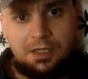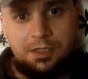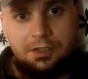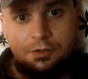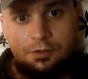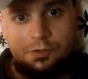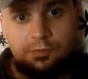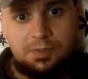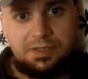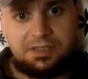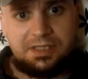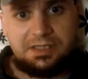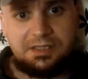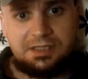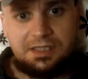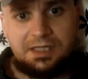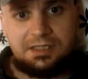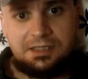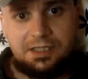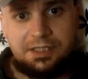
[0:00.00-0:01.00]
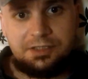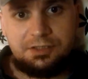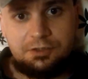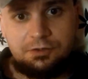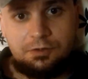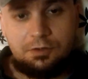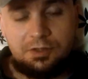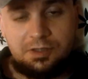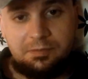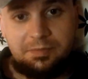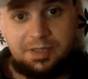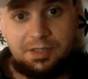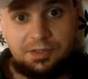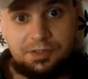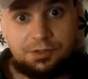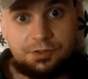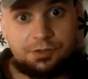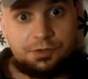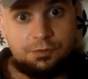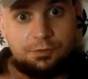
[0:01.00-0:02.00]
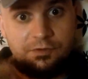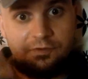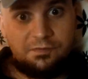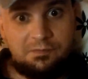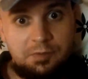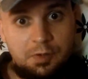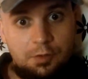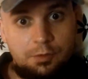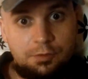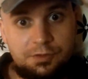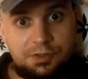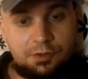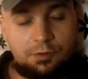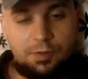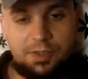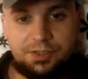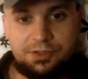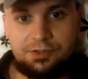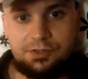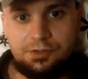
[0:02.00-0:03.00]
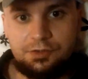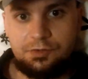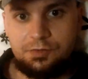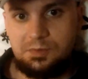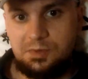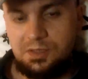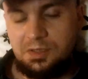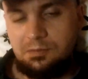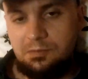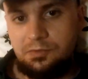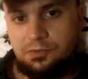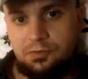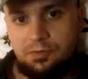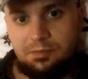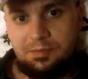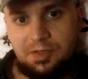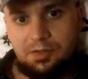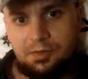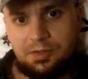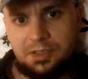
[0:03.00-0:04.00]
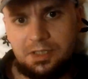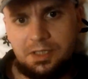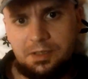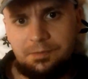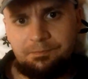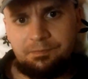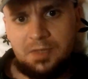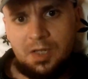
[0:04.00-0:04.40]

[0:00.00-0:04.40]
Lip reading: There's one thing that I'd like to talk about and just sort of pose a question to America.